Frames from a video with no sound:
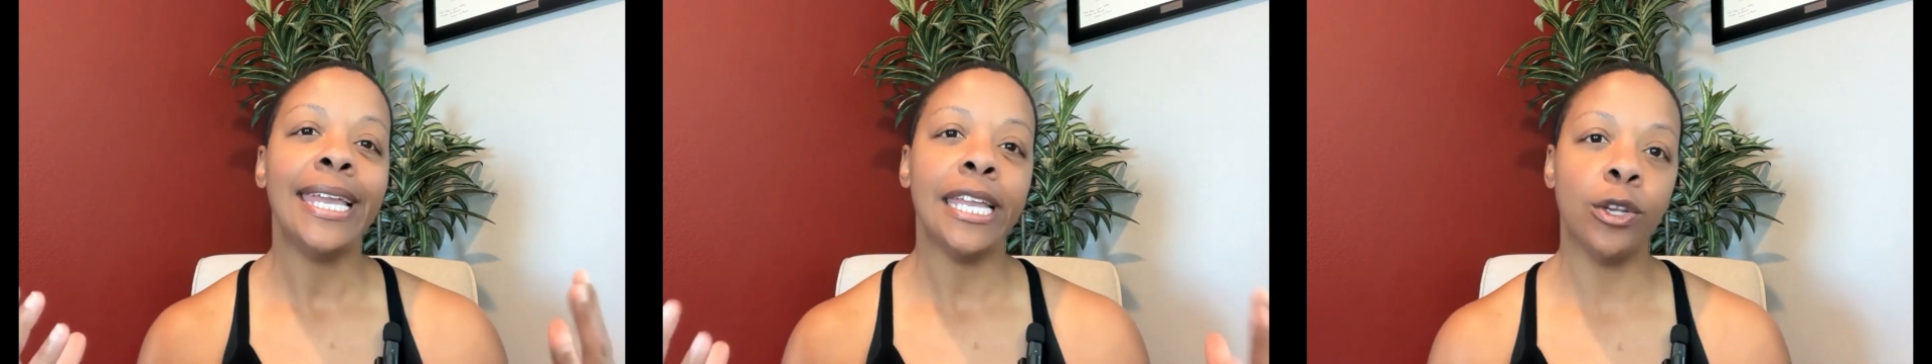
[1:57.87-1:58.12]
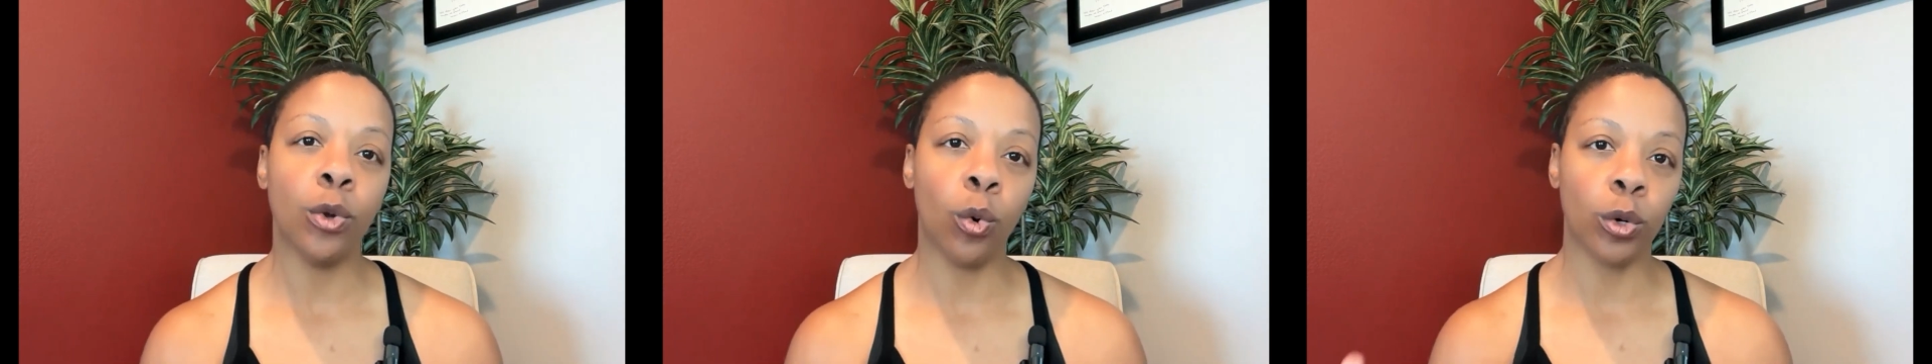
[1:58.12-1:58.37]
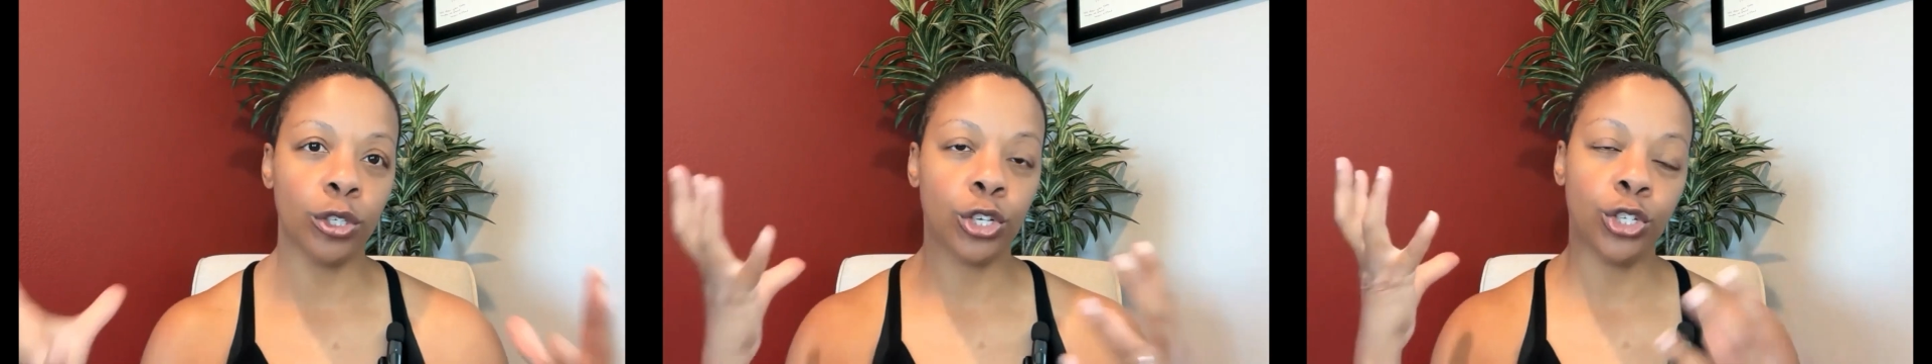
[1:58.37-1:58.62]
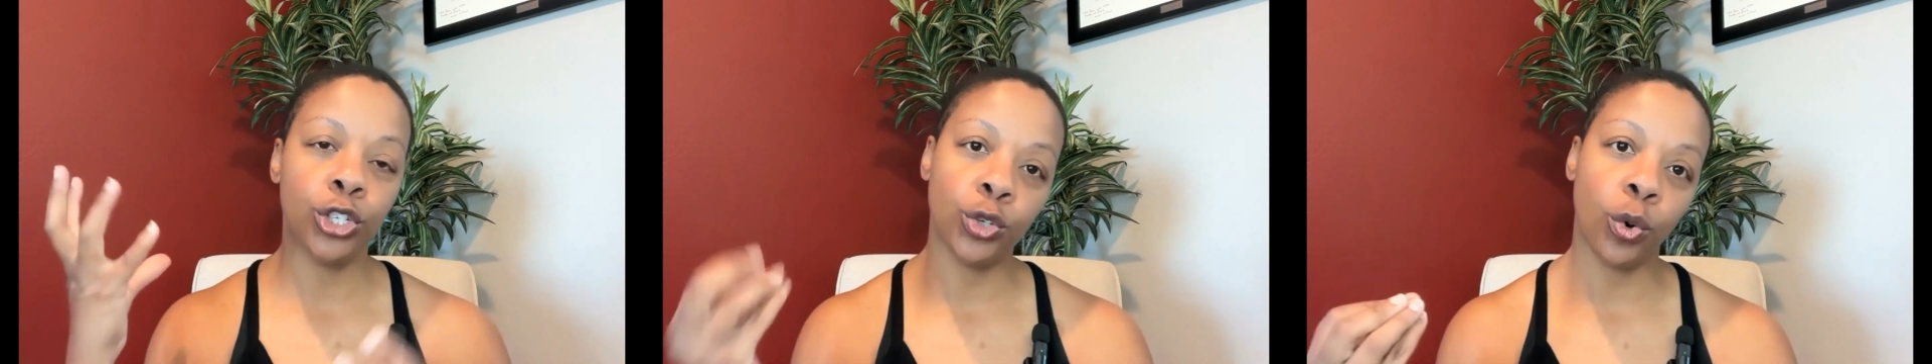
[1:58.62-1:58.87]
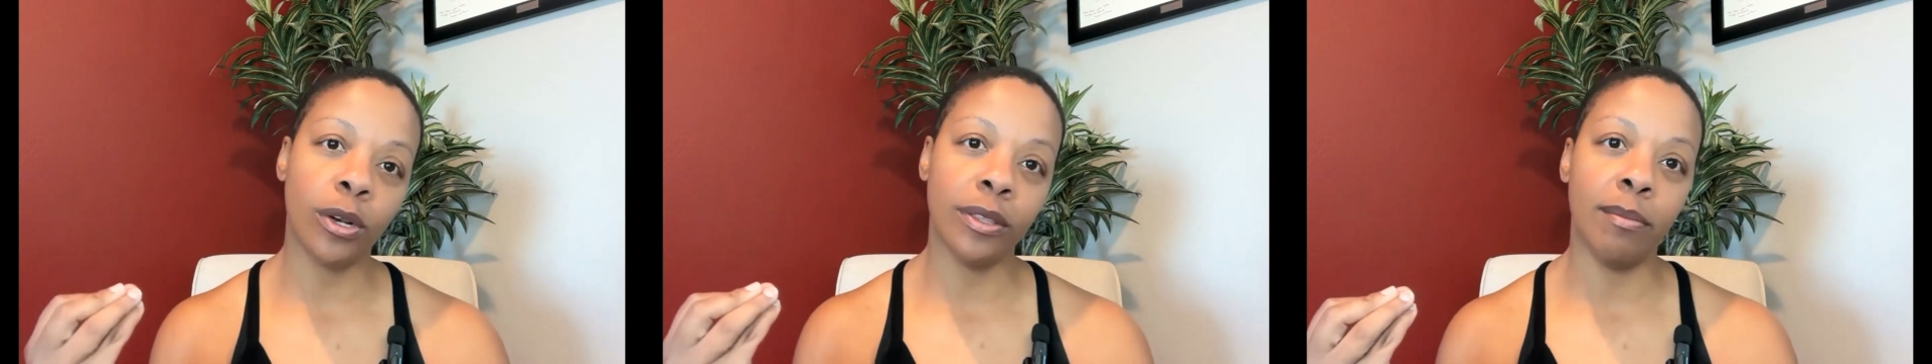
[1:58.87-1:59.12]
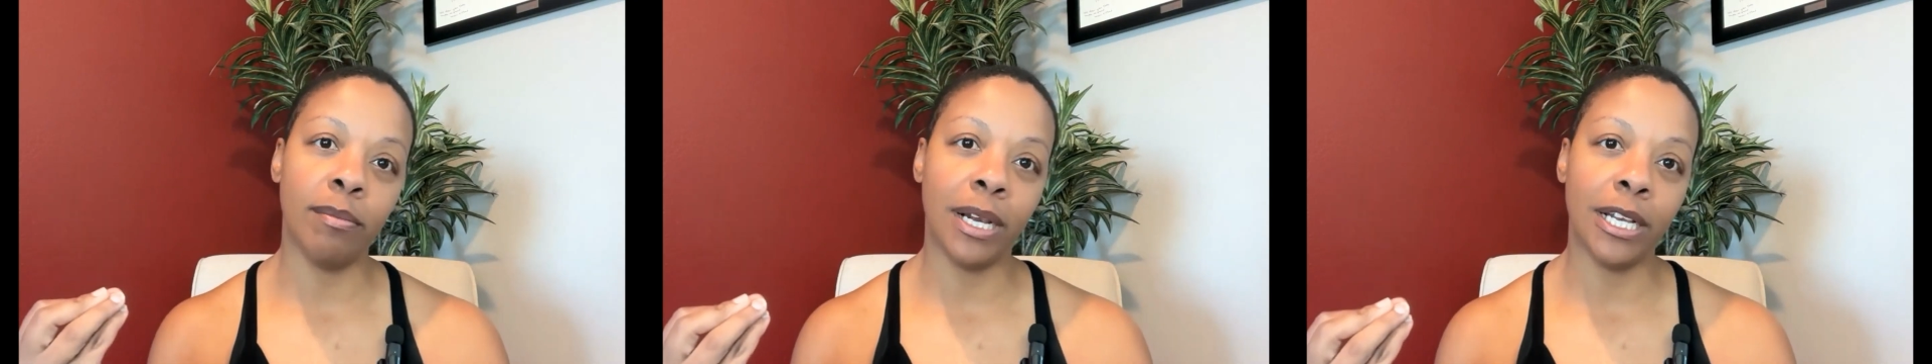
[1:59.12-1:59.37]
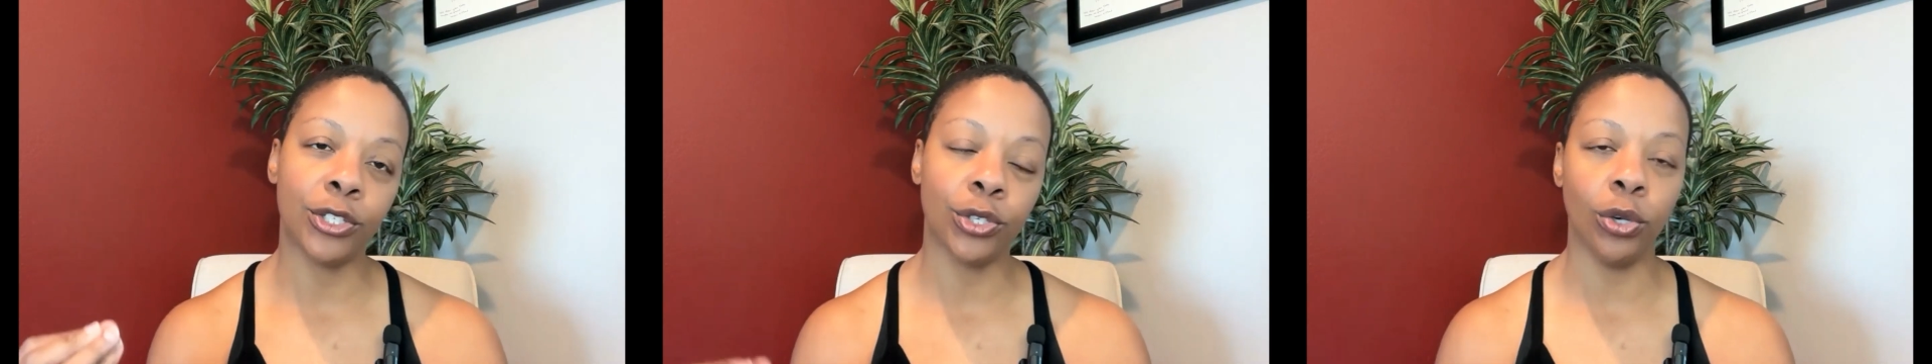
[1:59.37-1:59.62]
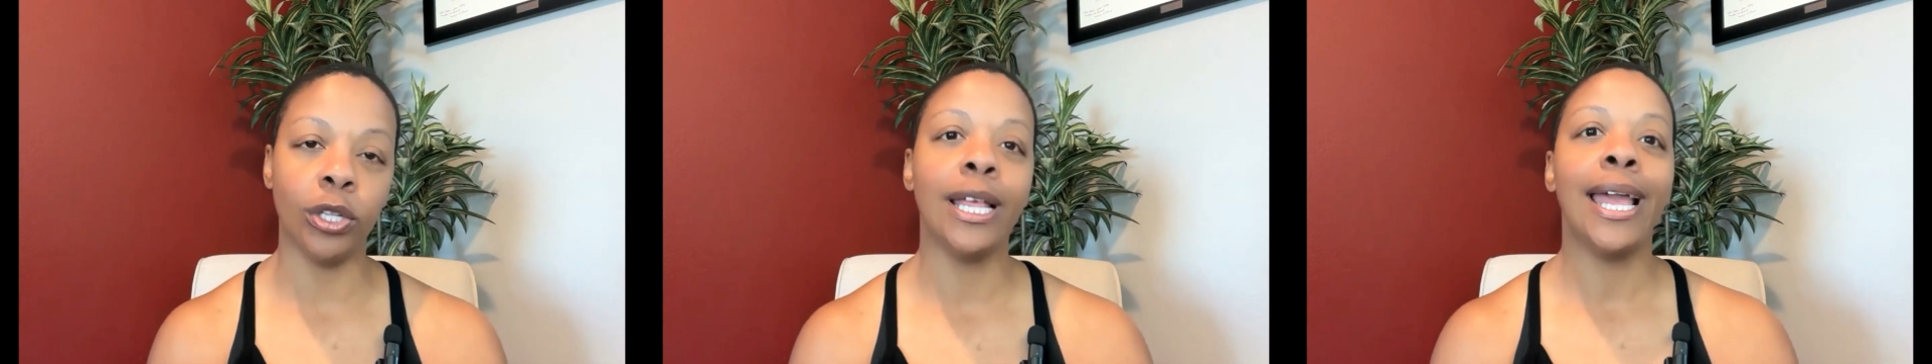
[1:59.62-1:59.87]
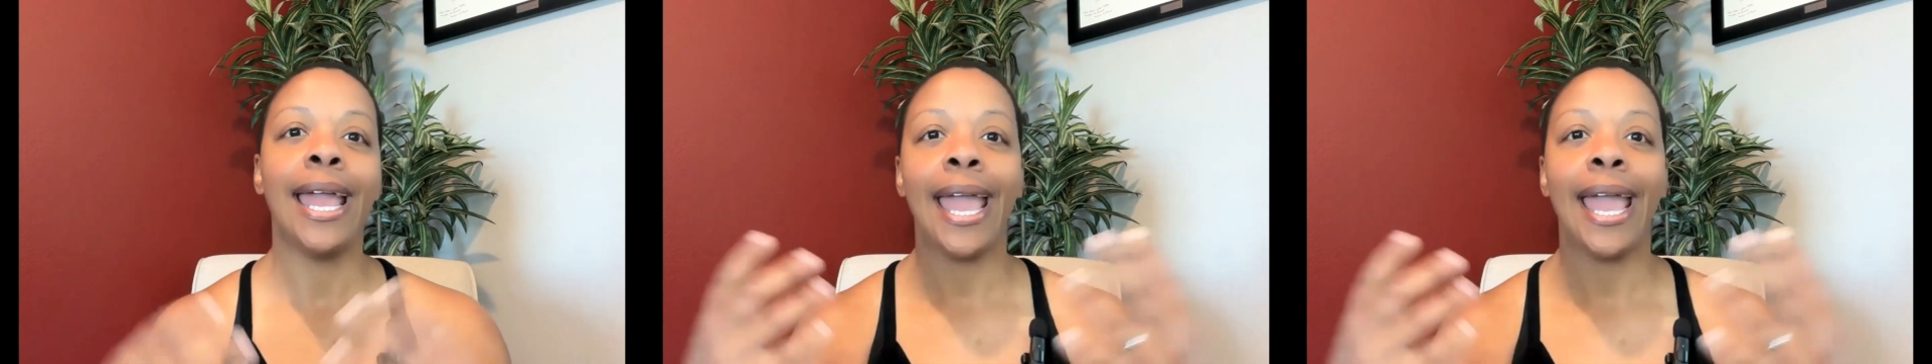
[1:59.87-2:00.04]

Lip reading: in order to shorten the muscle